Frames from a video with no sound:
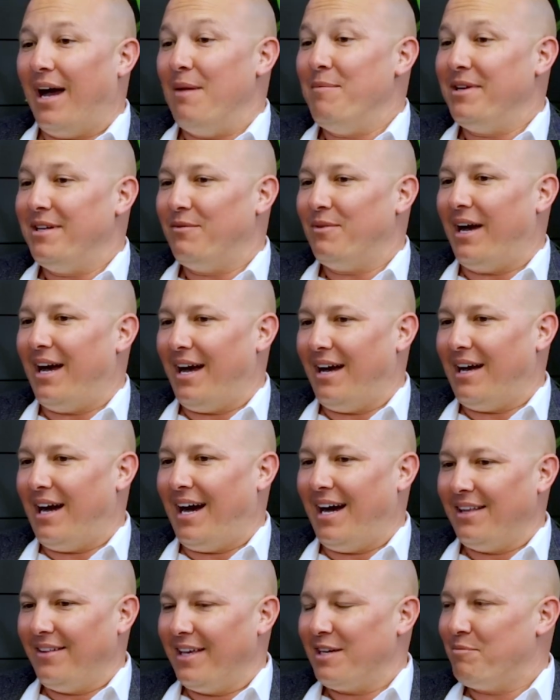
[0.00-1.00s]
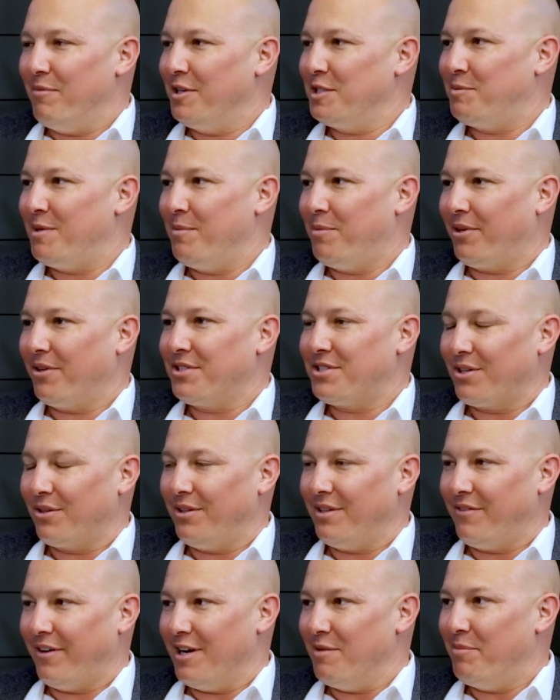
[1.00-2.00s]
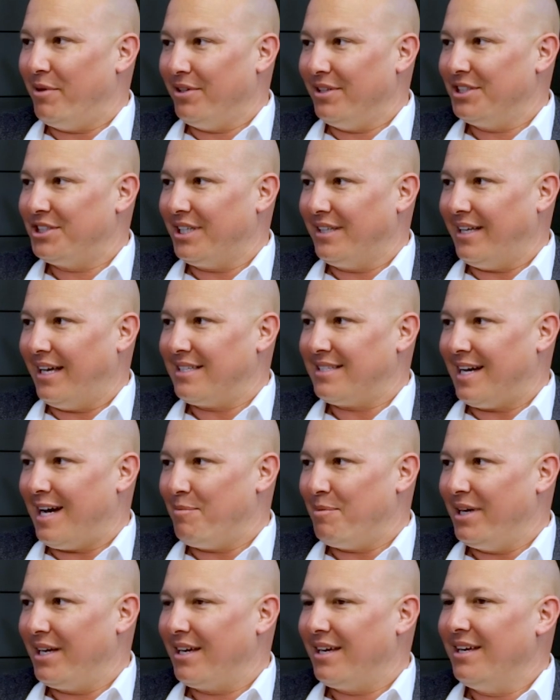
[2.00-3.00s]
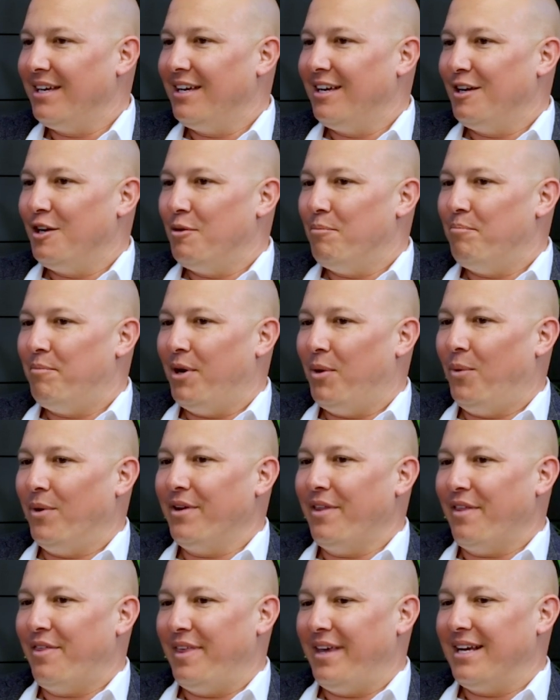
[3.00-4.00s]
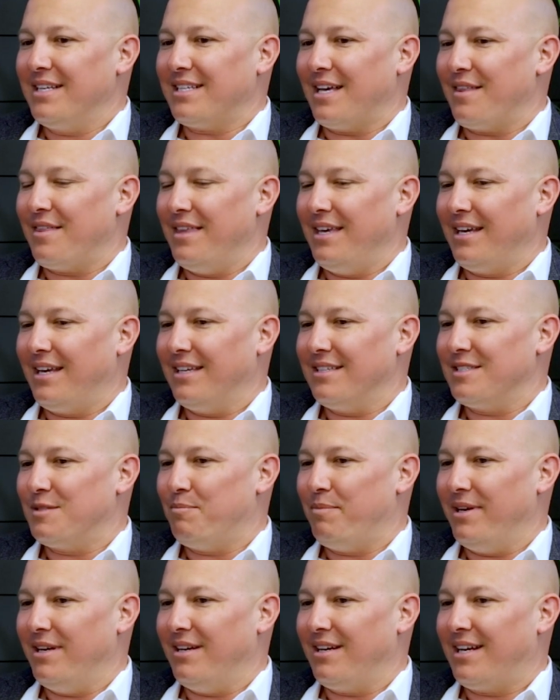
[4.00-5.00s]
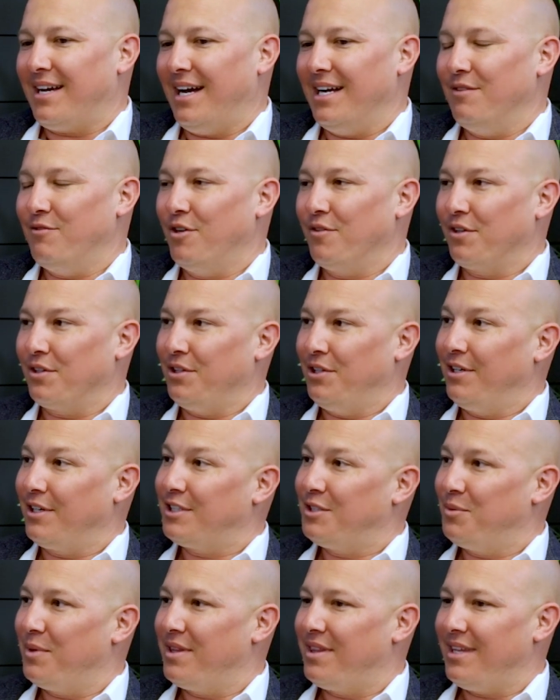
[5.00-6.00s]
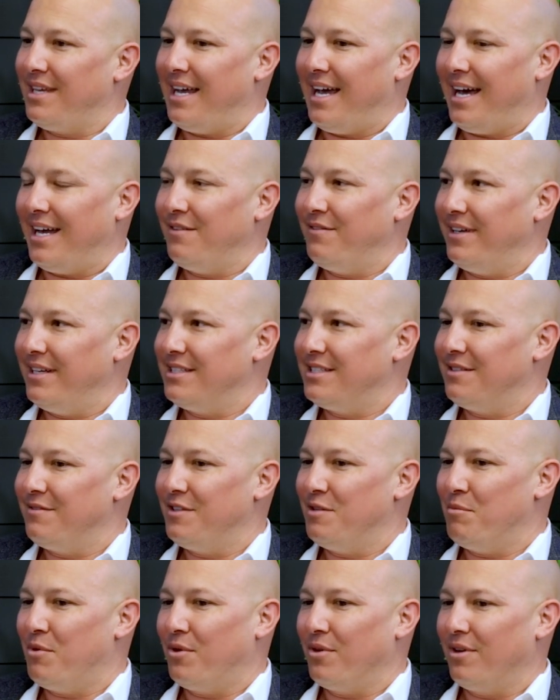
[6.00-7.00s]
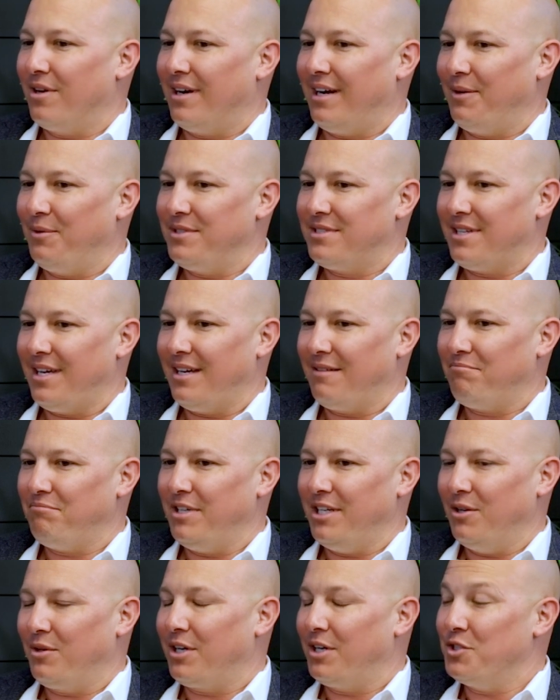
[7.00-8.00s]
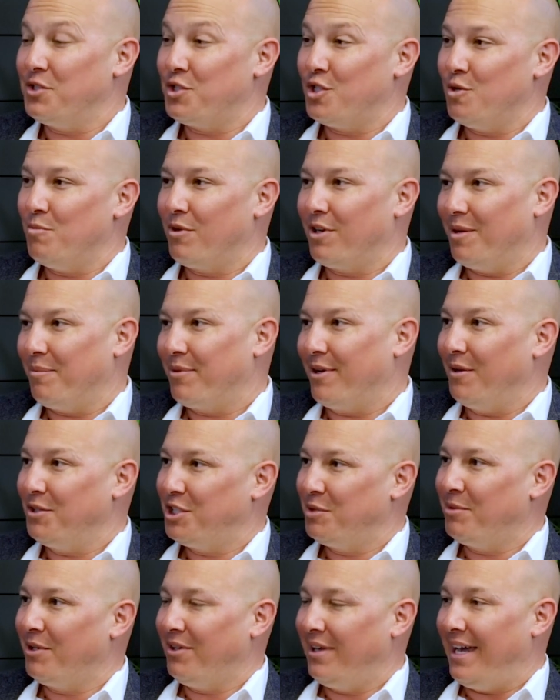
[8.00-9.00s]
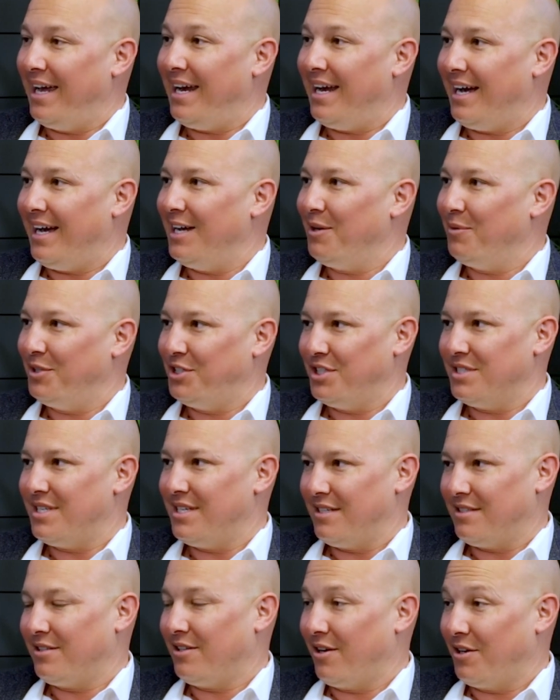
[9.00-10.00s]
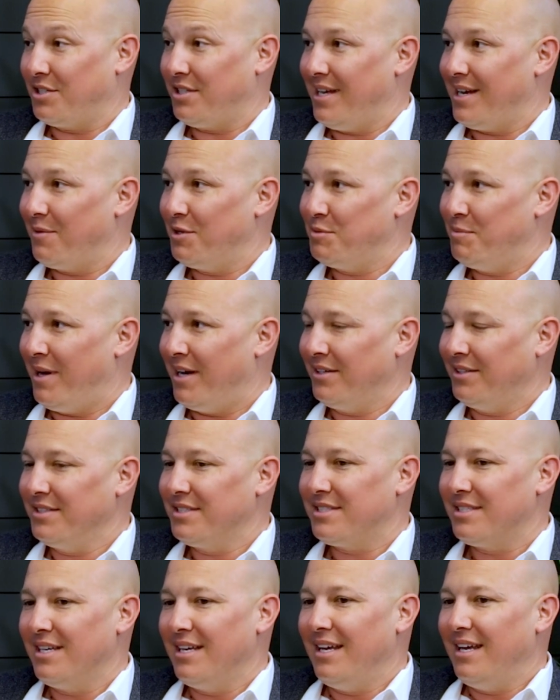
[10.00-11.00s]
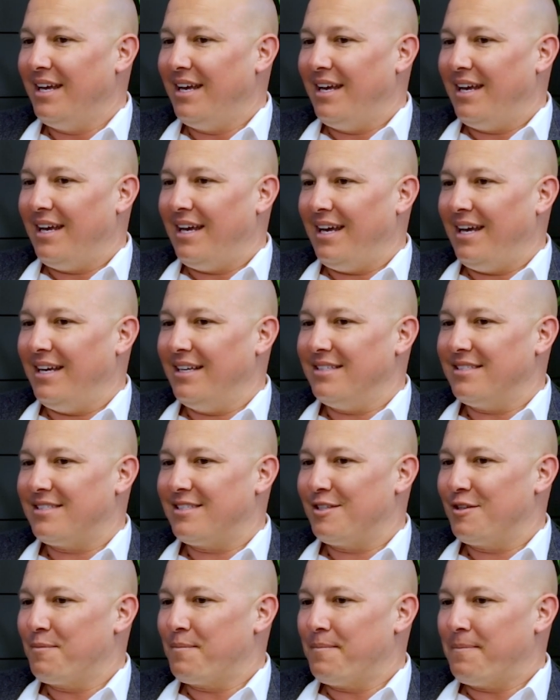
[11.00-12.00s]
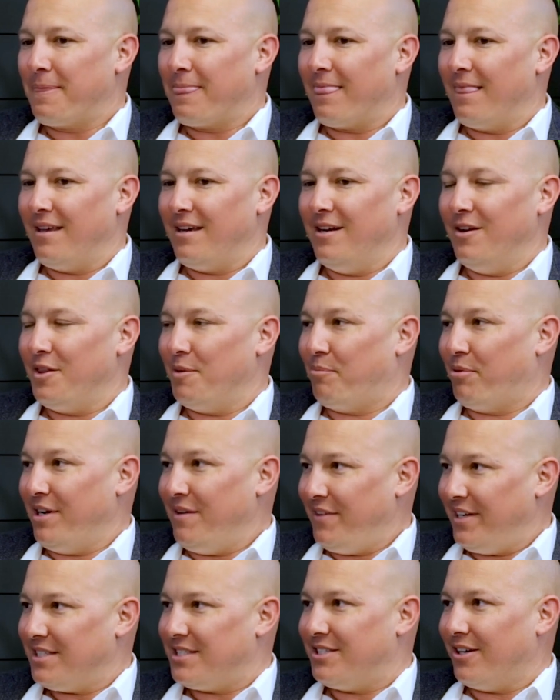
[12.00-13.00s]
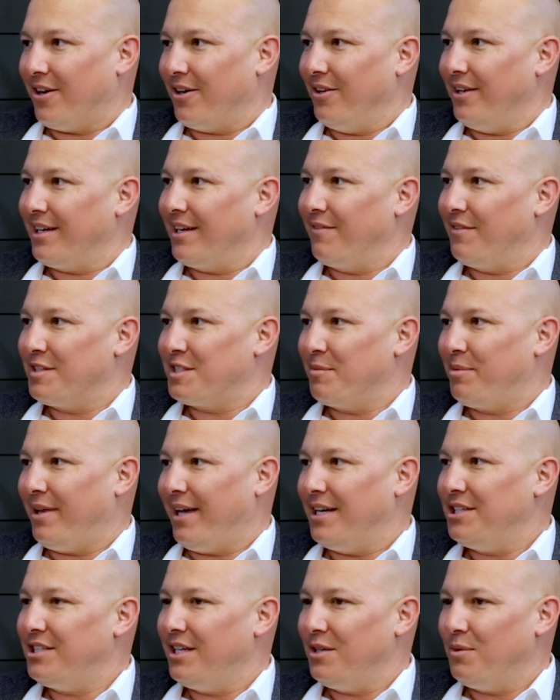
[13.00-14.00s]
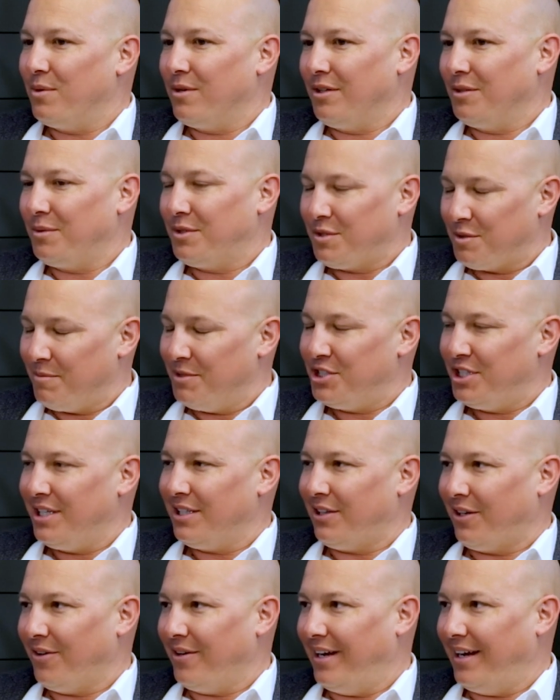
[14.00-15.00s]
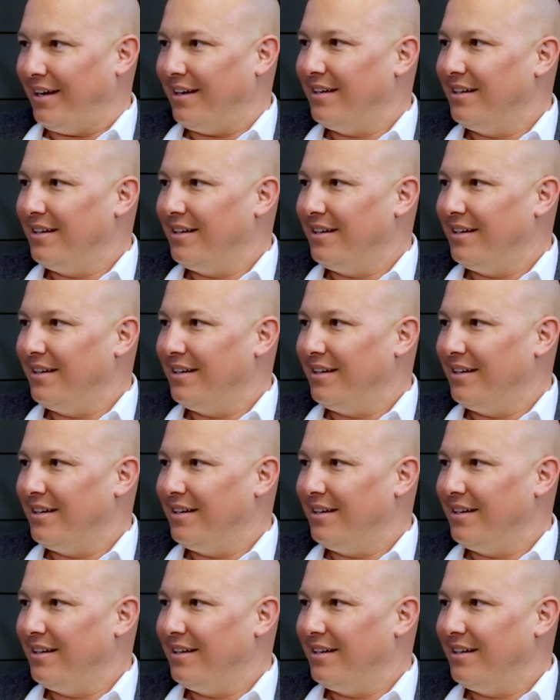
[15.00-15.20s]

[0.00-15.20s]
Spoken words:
I mean, I, like most people, are certainly very bullish on that topic. But one of the things I think has been kind of overlooked with the advent of the more, I would say, consumer approachable AI, which is these large language models, is, the previous darling of the supply chain world, which is machine learning.